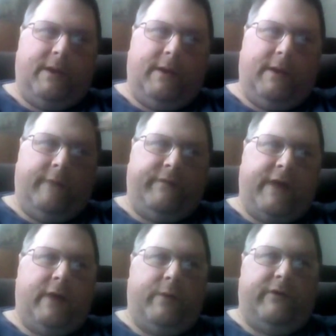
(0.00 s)
if you
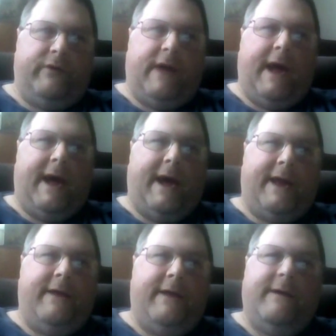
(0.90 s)
think with your
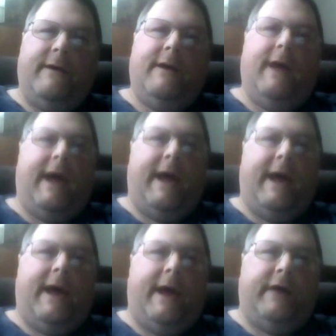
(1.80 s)
head,
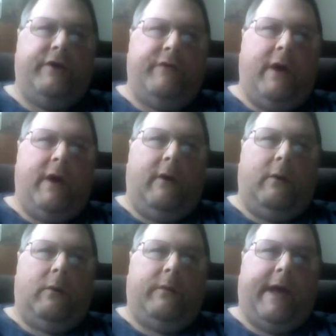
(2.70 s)
and you
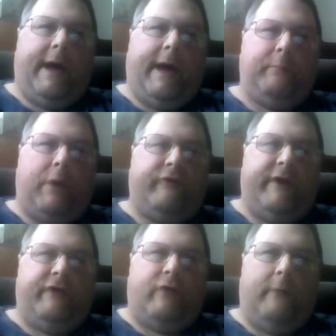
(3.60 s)
know that
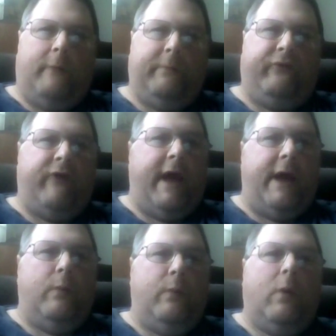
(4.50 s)
President Trump is
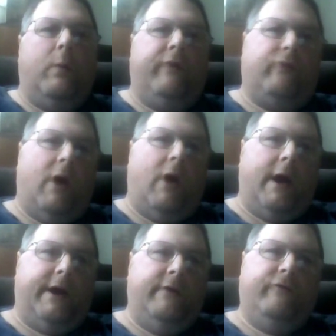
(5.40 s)
saying we're
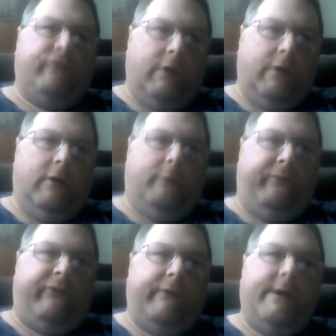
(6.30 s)
withdrawing
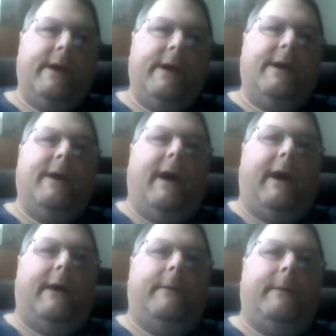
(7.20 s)
troops,
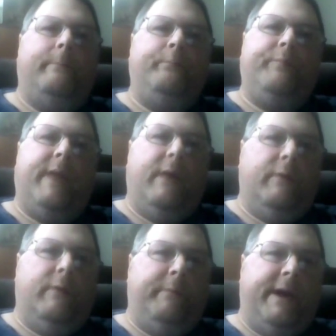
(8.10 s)
it
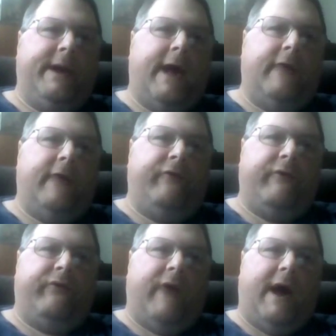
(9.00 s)
would be against
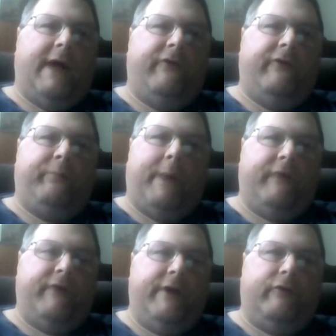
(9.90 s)
Assad's
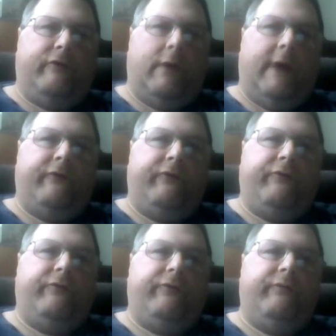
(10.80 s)
best
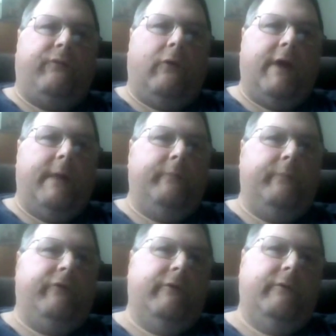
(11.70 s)
interests for him
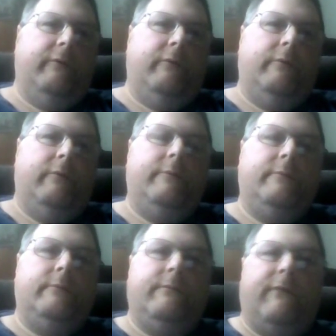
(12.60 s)
to
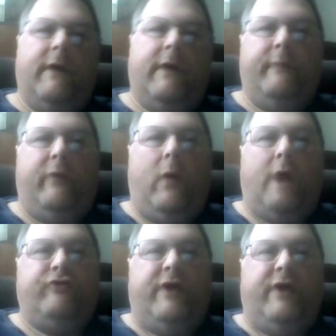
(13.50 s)

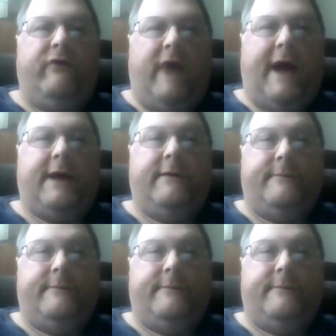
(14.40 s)
launch an attack